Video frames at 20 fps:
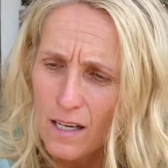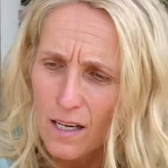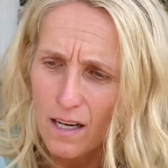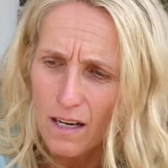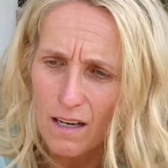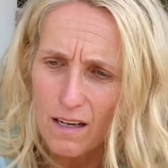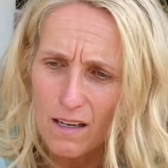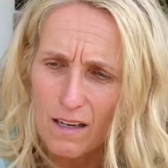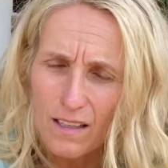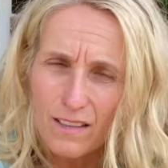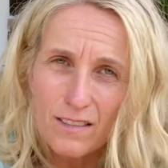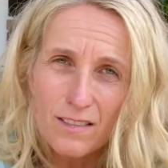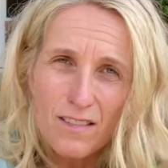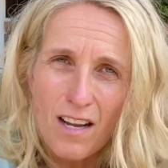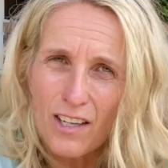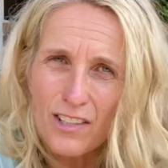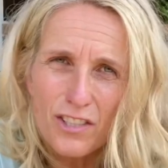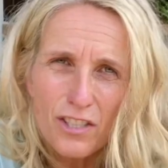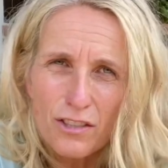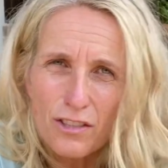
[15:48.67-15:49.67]
it's
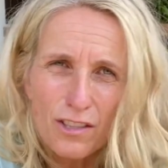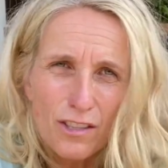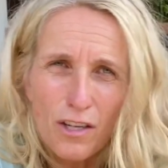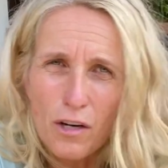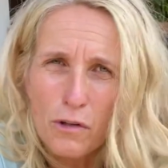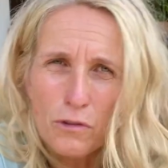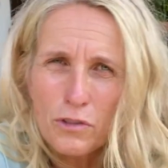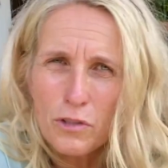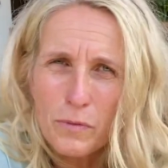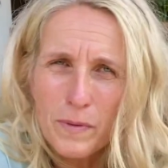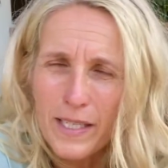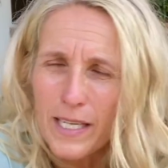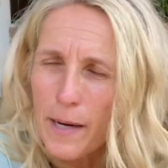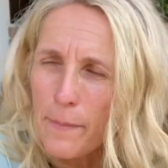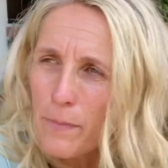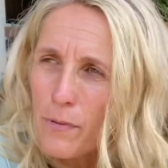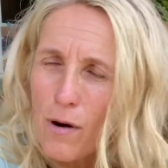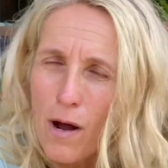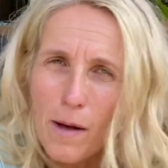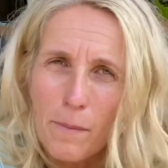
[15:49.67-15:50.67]
not just a Costa Rica
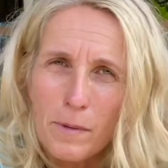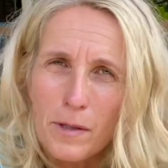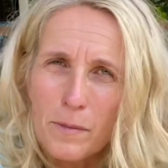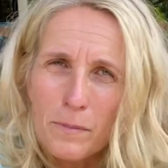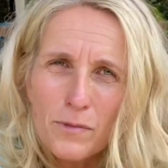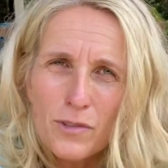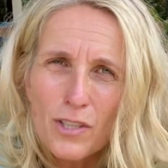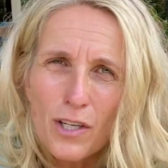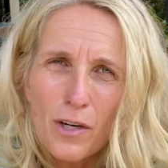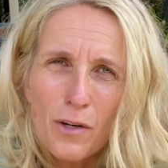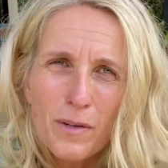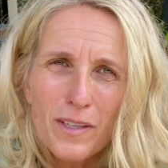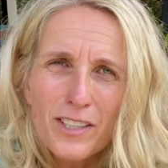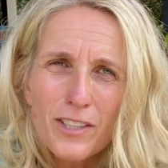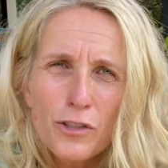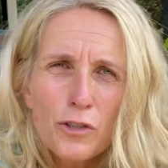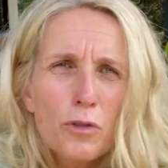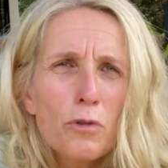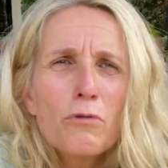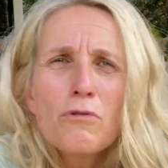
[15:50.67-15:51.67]
problem, so it
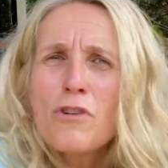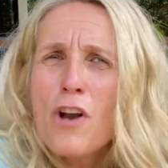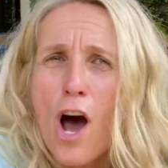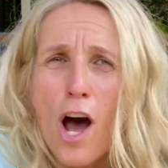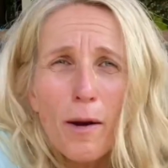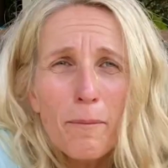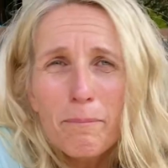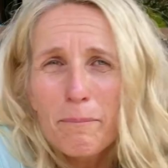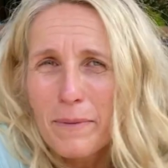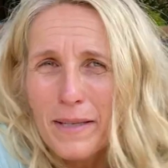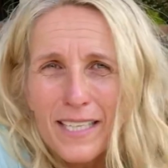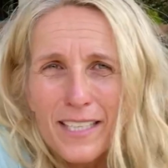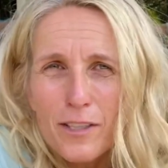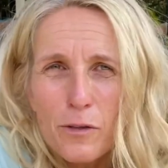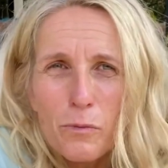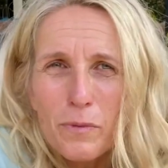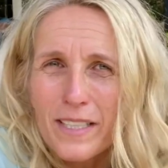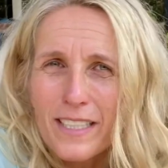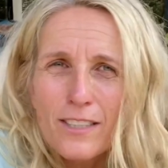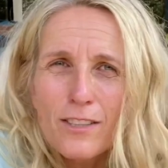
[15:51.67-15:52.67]
should not be the
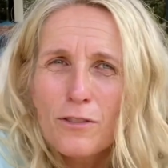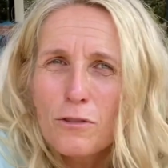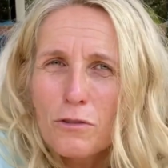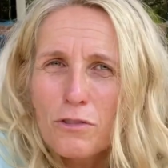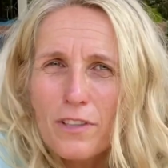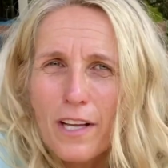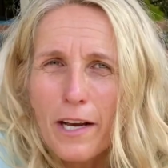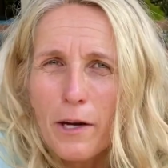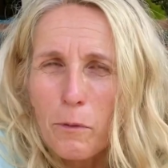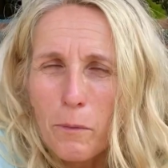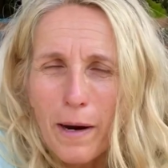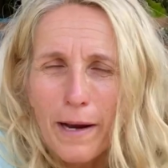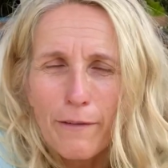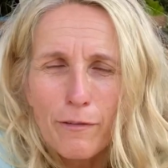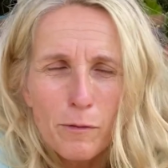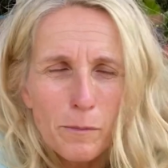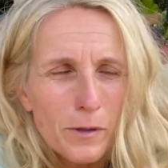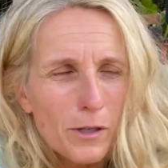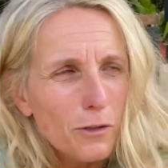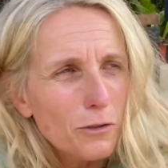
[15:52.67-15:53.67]
reason to stay away
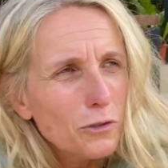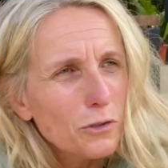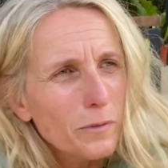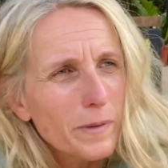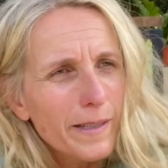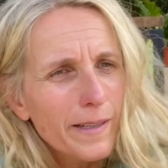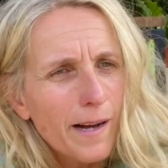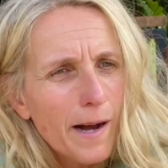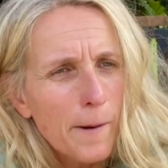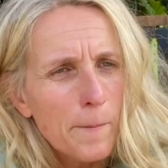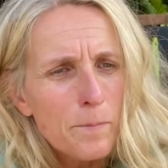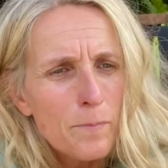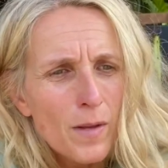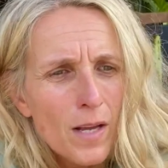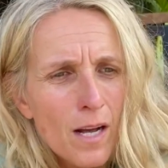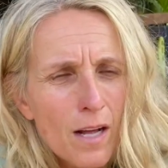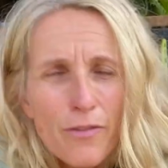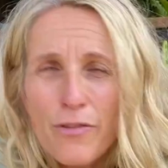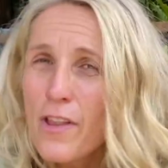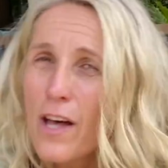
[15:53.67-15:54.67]
from Costa Rica.
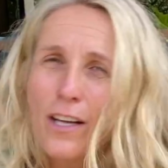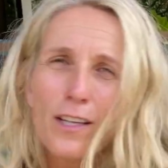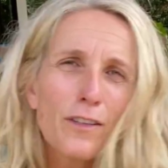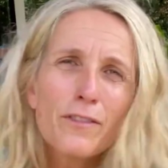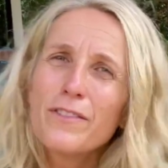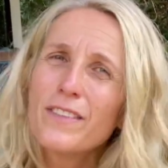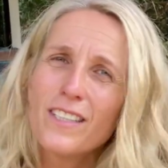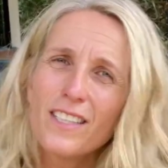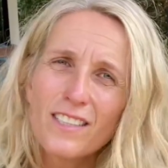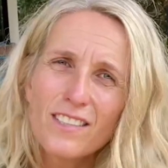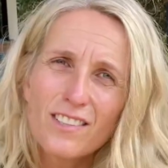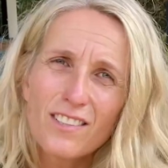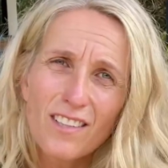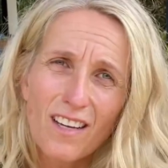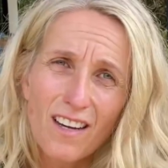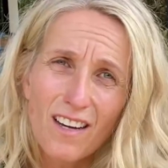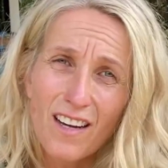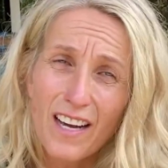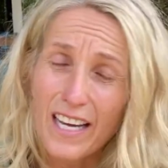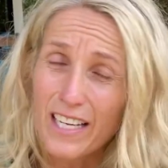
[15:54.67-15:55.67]
None of these
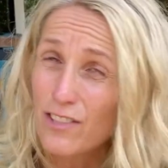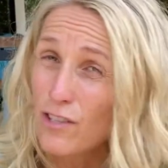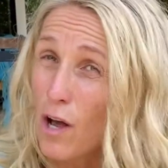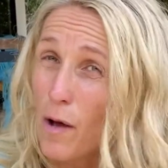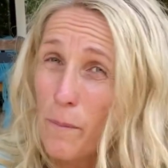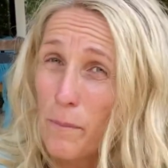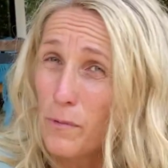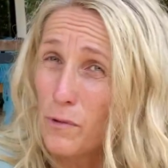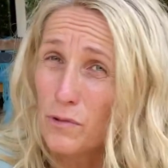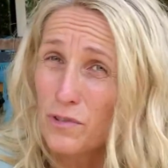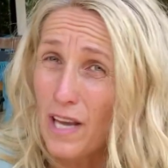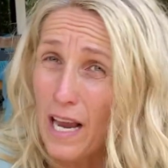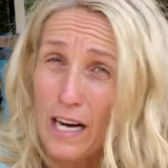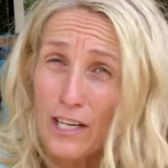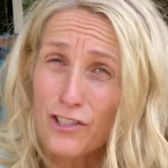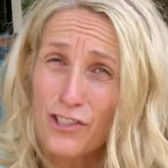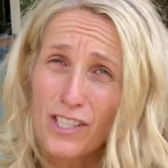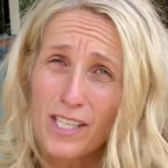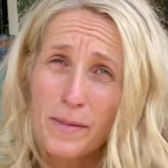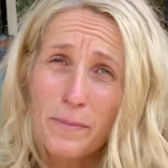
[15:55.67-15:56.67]
examples,
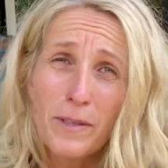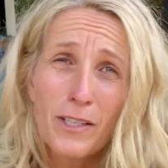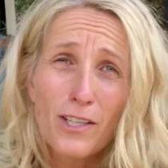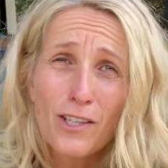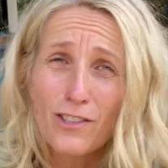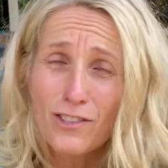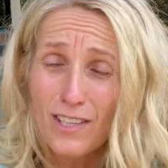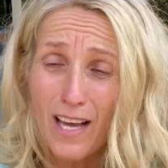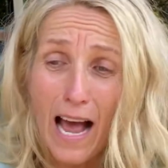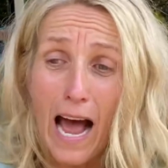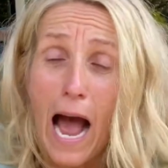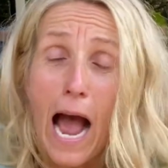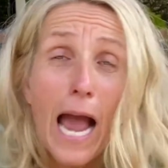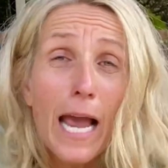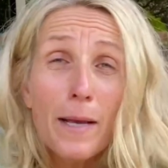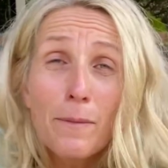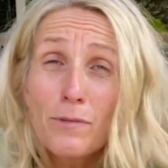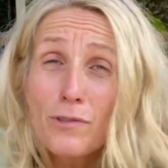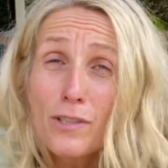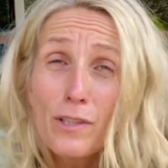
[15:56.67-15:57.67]
actually, because I
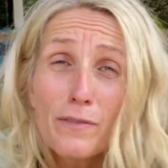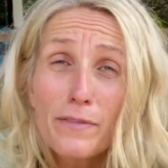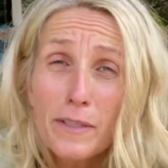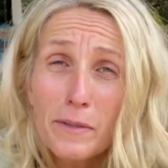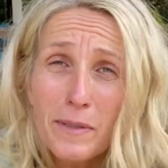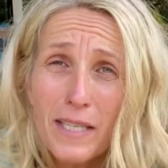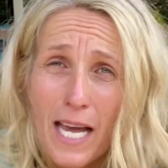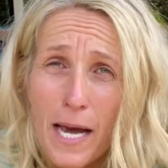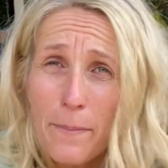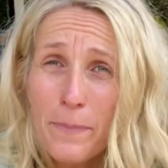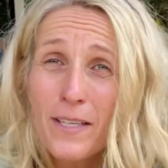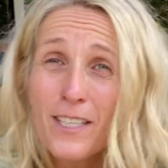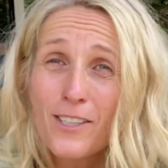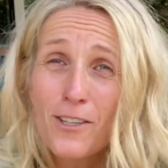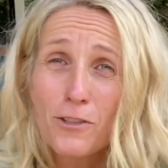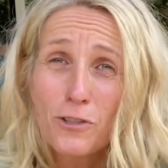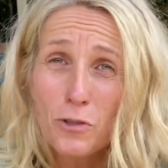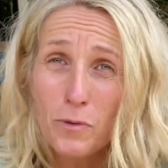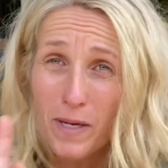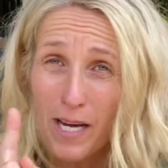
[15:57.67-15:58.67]
am still very happy in
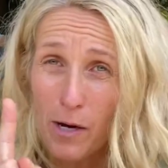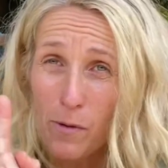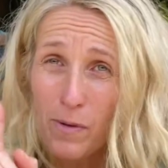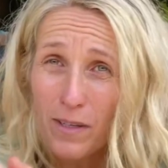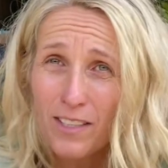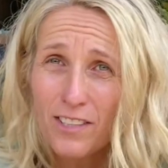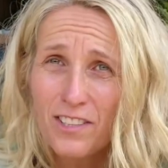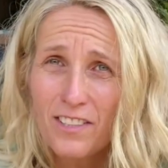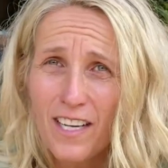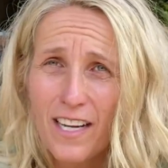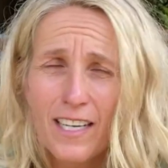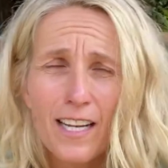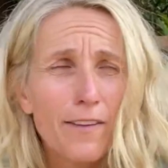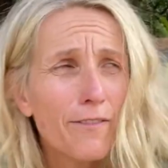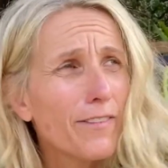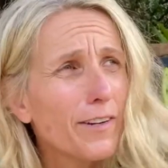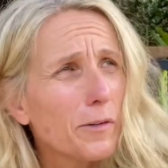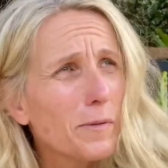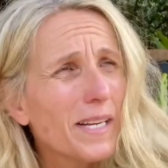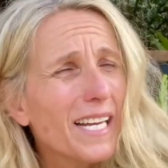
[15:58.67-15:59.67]
Costa Rica. I want to state that
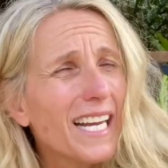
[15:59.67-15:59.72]
very